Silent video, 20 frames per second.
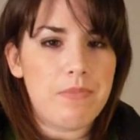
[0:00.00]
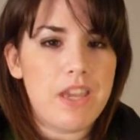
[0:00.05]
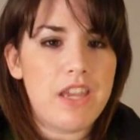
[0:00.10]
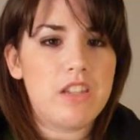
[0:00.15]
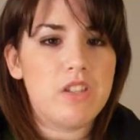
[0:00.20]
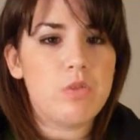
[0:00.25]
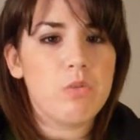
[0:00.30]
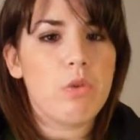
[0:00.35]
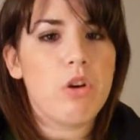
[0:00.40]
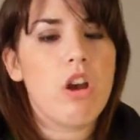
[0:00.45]

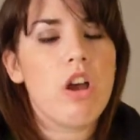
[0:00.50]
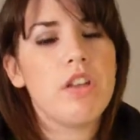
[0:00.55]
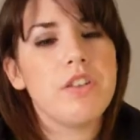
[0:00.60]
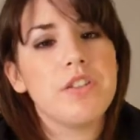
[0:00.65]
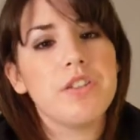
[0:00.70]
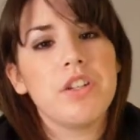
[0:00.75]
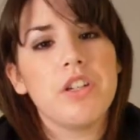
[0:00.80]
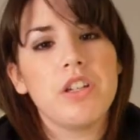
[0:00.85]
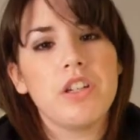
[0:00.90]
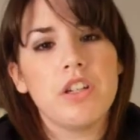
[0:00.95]
Andy Warhol
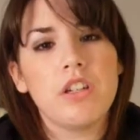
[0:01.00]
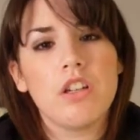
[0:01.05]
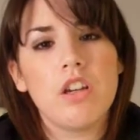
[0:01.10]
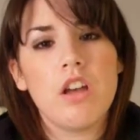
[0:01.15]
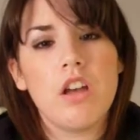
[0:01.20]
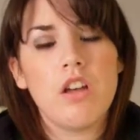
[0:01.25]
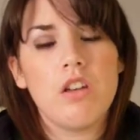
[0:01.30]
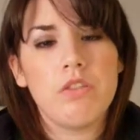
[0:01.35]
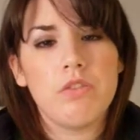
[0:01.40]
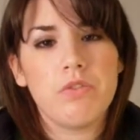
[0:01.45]
took
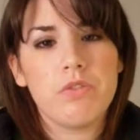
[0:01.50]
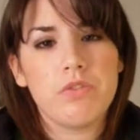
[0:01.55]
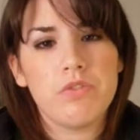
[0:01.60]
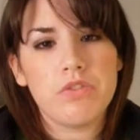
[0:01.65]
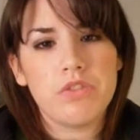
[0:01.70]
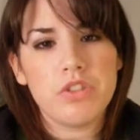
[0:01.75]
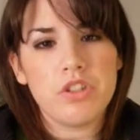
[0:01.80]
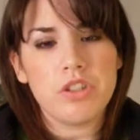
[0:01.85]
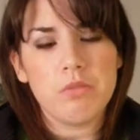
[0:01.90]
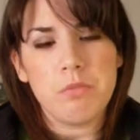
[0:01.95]
of
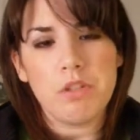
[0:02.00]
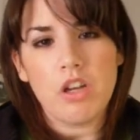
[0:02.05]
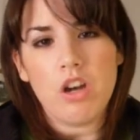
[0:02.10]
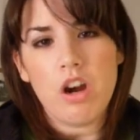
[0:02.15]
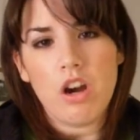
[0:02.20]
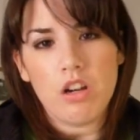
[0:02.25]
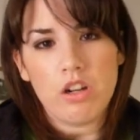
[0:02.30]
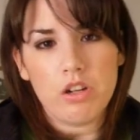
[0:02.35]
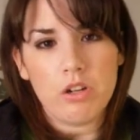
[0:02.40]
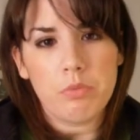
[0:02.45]
Jimmy
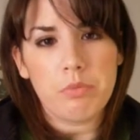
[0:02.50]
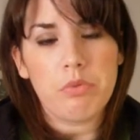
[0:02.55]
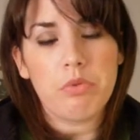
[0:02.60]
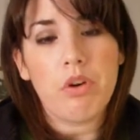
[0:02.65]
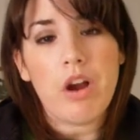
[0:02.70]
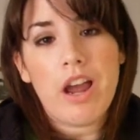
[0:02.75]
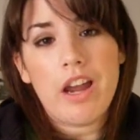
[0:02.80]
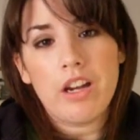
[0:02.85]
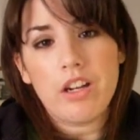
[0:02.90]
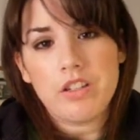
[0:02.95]
Carter
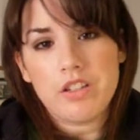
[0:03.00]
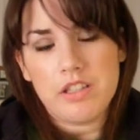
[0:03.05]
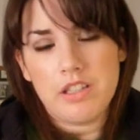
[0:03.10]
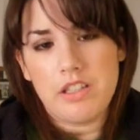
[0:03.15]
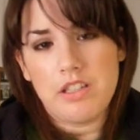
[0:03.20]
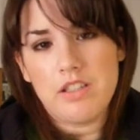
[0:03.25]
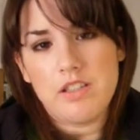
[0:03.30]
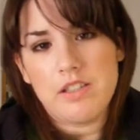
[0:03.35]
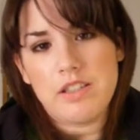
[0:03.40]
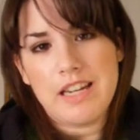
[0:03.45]
prior to
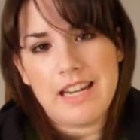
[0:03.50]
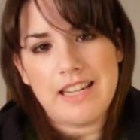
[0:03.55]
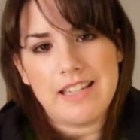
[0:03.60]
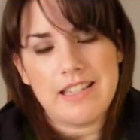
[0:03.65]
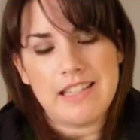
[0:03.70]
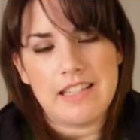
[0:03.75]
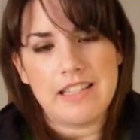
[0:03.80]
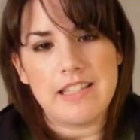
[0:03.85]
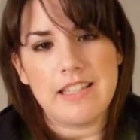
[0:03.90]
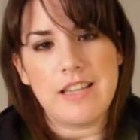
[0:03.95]
his
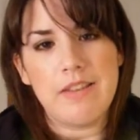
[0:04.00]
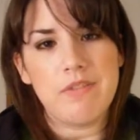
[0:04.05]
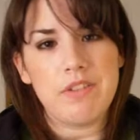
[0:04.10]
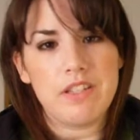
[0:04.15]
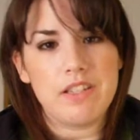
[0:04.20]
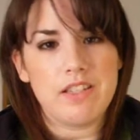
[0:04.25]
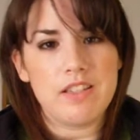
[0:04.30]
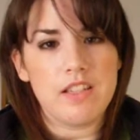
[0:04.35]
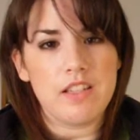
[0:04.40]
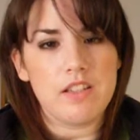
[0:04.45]

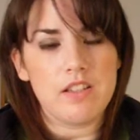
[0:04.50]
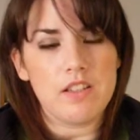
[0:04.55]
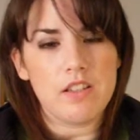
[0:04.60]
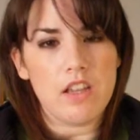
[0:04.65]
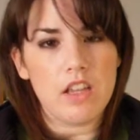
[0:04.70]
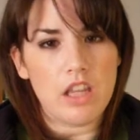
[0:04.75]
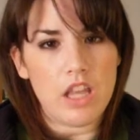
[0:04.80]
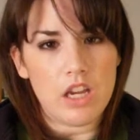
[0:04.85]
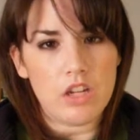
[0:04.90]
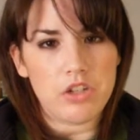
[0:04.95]
1976
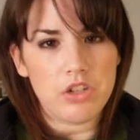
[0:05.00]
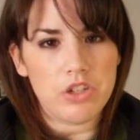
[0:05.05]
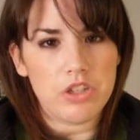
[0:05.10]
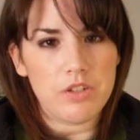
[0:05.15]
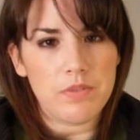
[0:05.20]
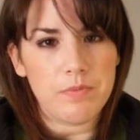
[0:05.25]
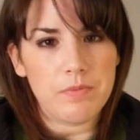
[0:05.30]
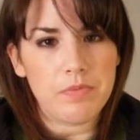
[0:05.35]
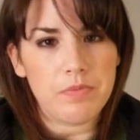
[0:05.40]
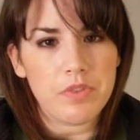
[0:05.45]
election.